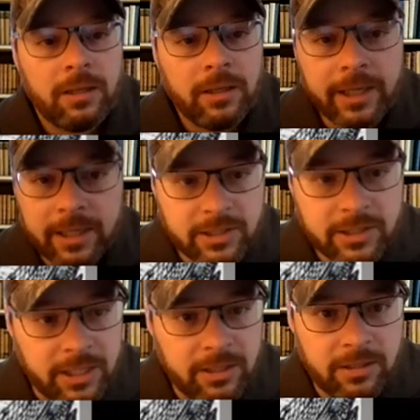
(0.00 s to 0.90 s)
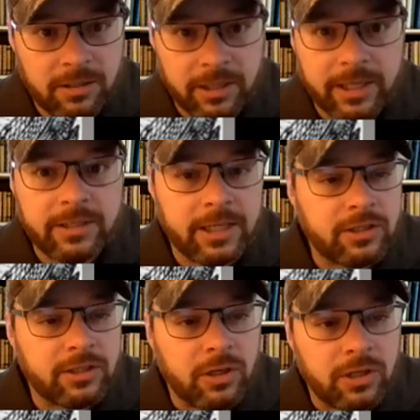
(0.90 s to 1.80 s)
Lincoln
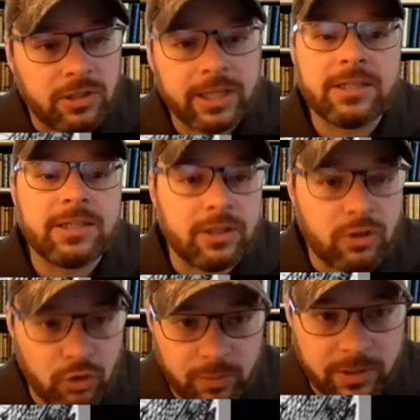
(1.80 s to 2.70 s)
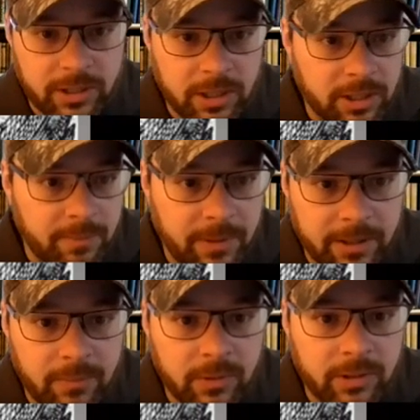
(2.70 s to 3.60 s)
takes charge. Lincoln sent troops and occupied
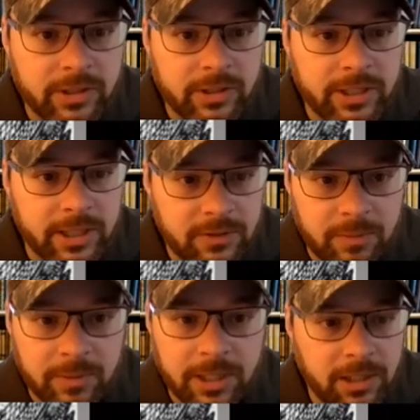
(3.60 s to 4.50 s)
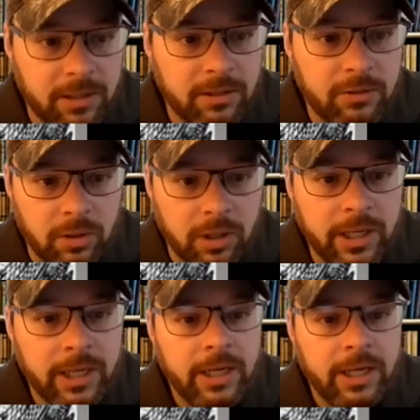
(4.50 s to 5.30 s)
the border states from the beginning of the war.